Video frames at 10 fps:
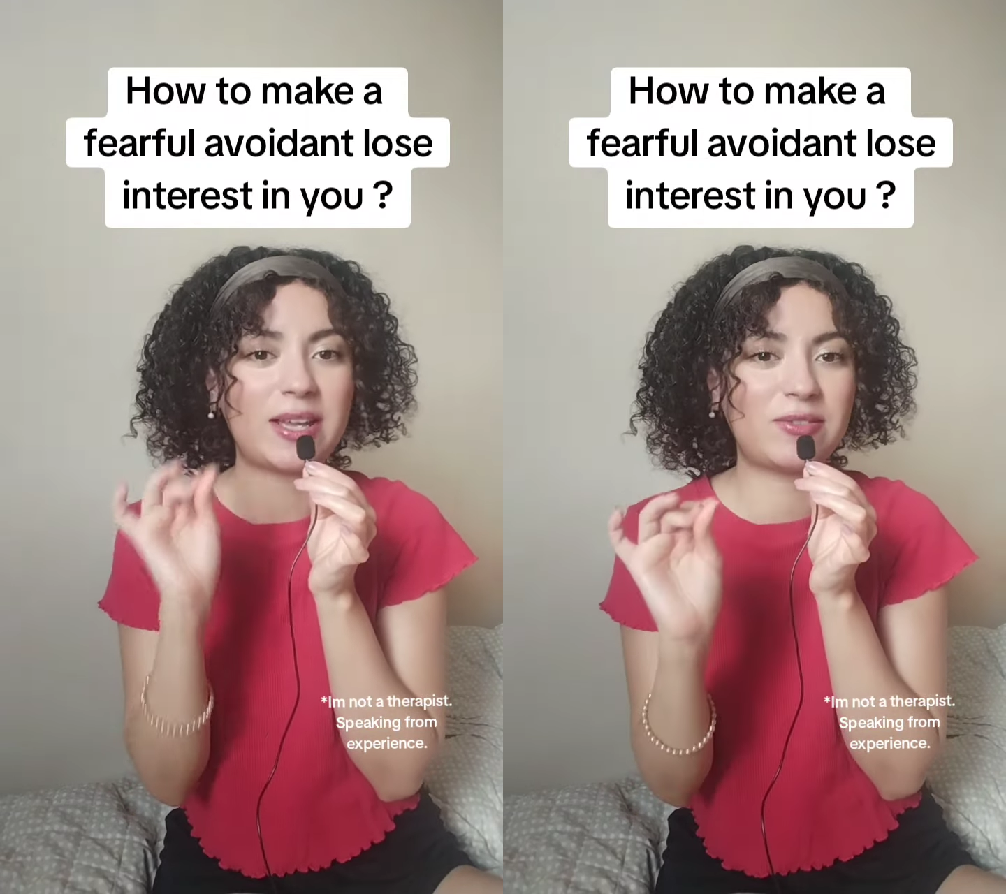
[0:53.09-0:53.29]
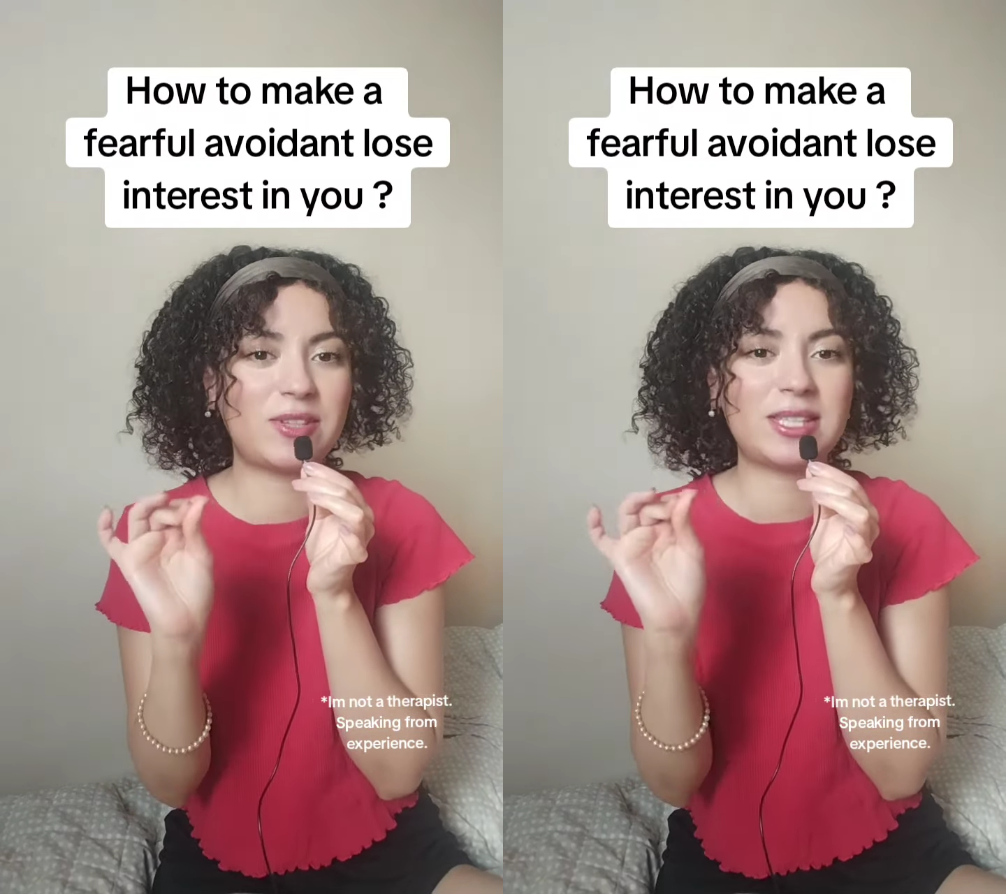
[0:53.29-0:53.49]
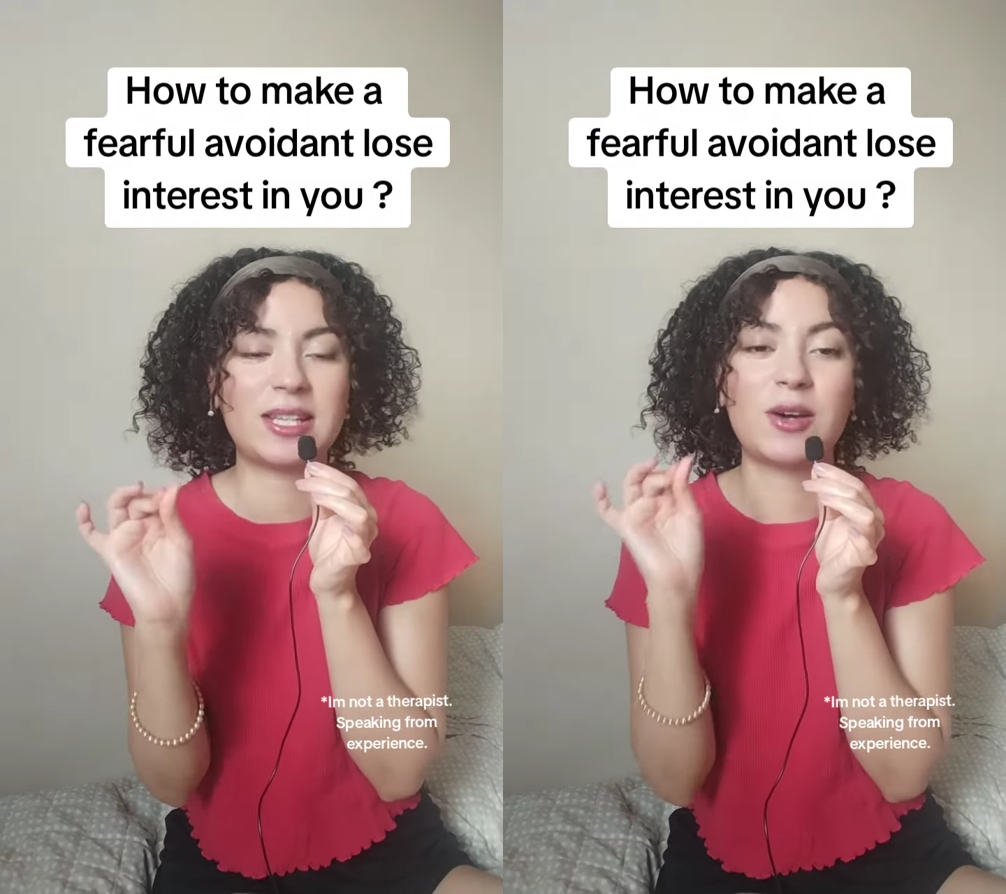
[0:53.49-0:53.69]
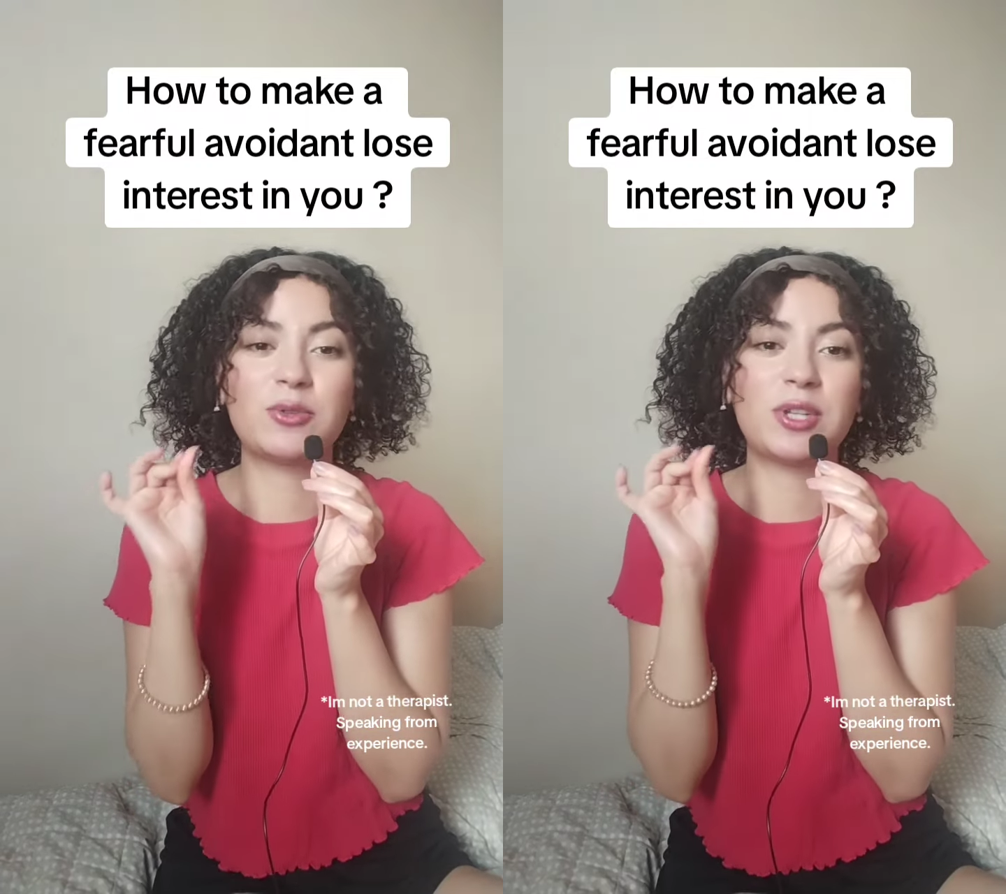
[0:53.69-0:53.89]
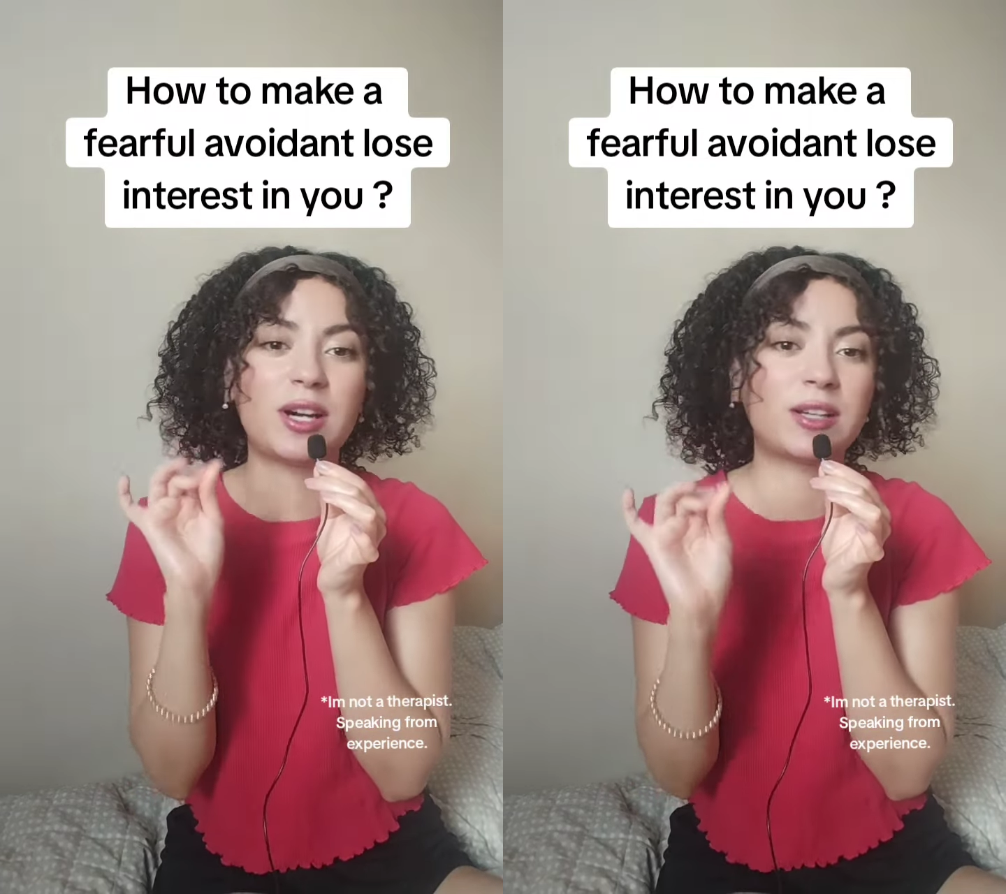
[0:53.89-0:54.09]
everything,
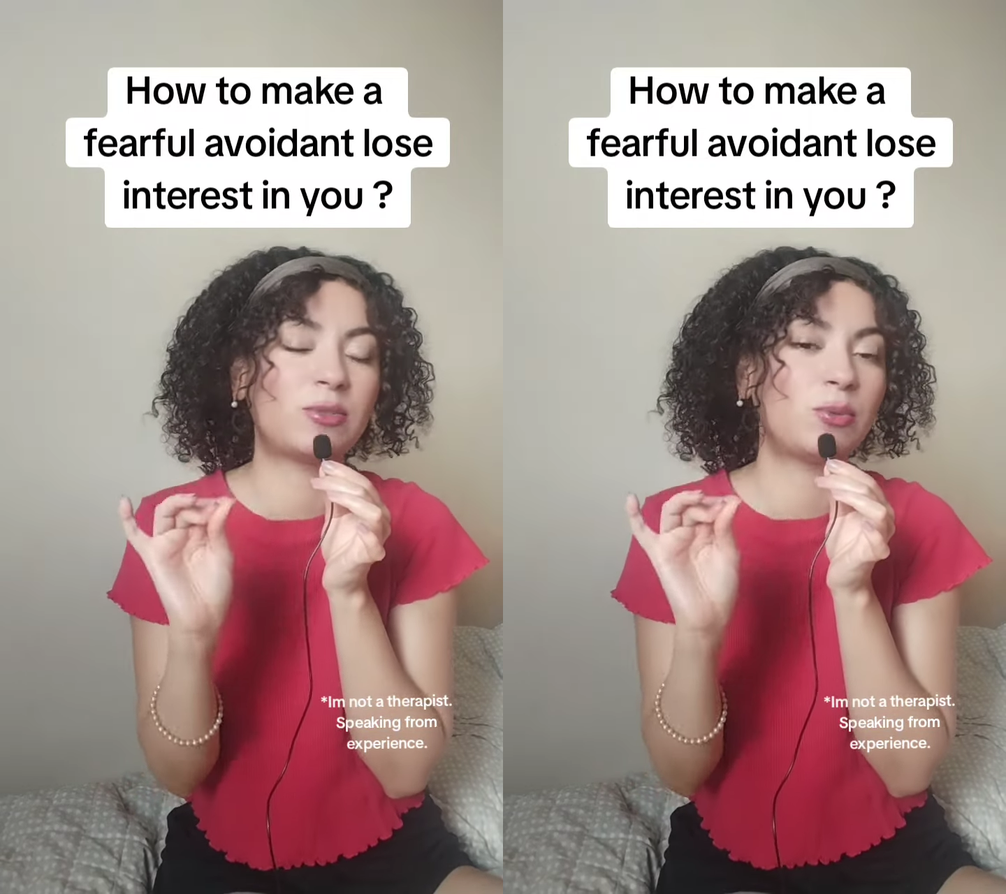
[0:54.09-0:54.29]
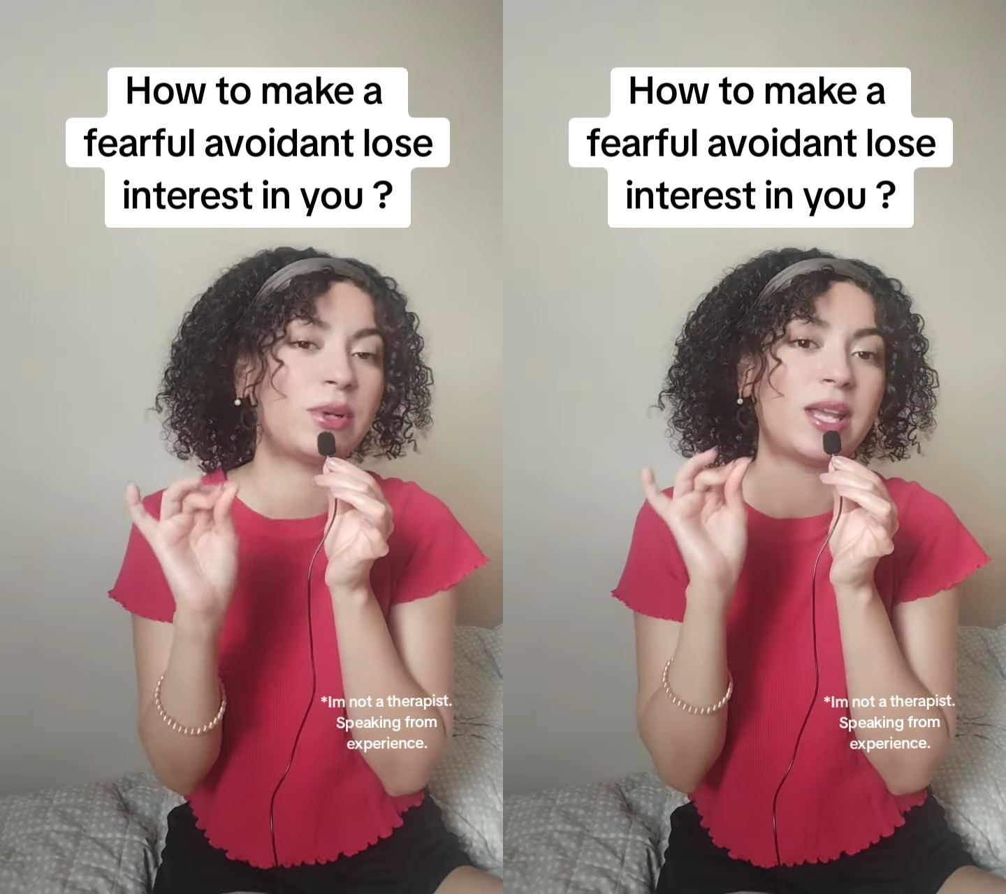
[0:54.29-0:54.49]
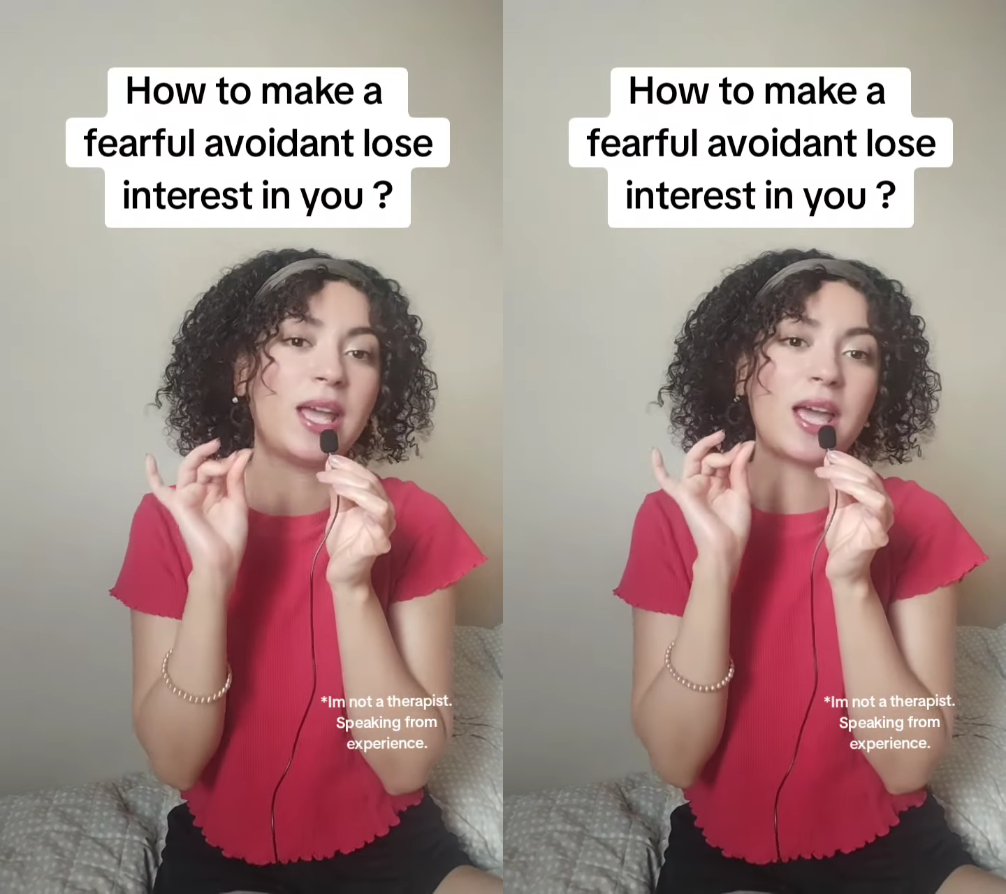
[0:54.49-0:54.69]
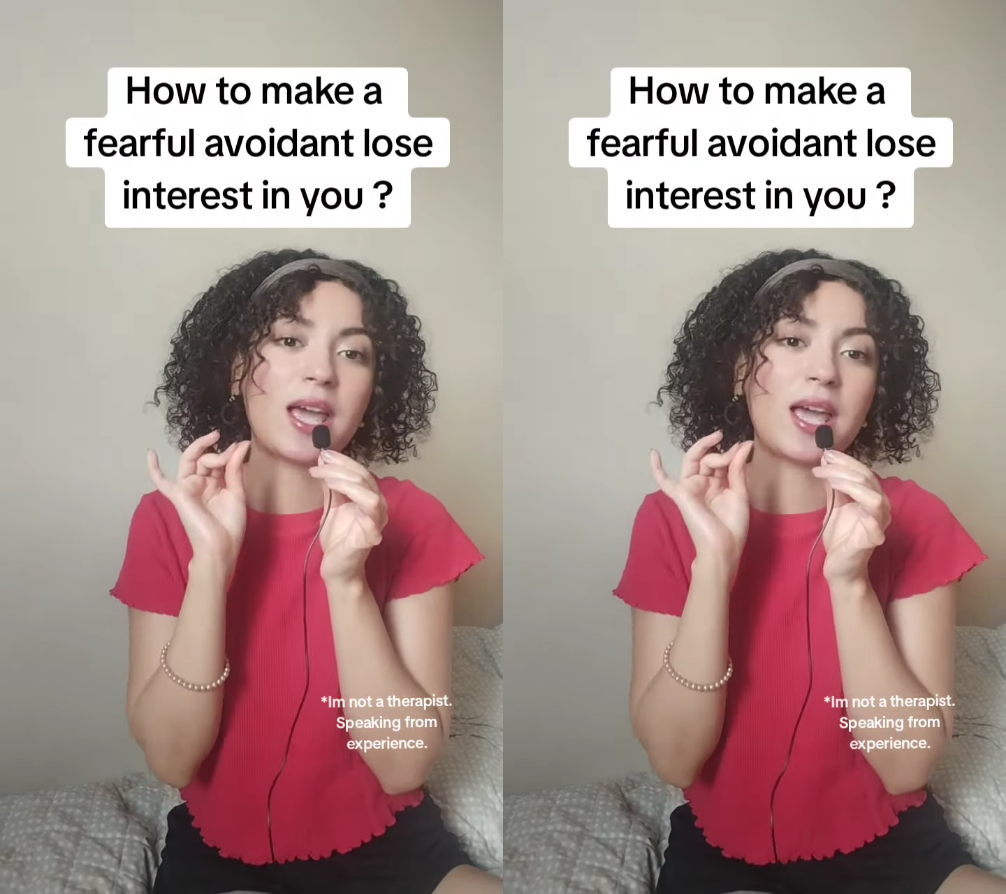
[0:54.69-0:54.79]
how they are doing